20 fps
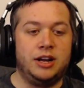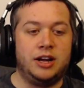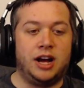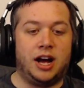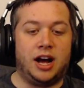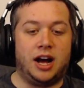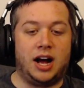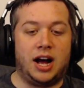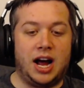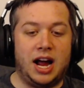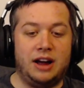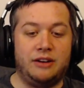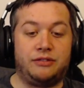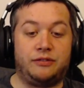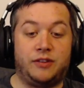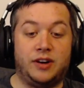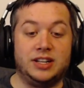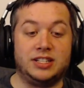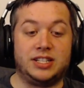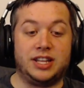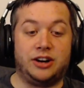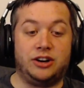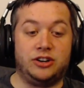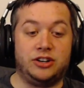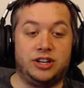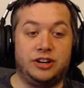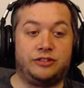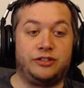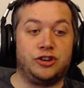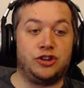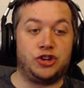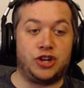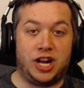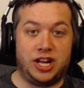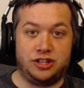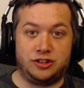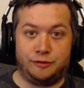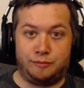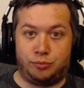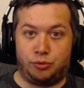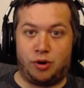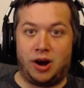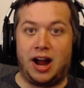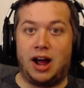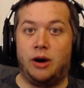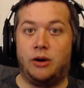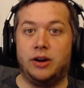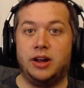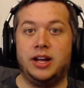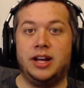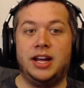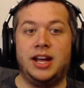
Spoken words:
I have friends that are different shades of brown.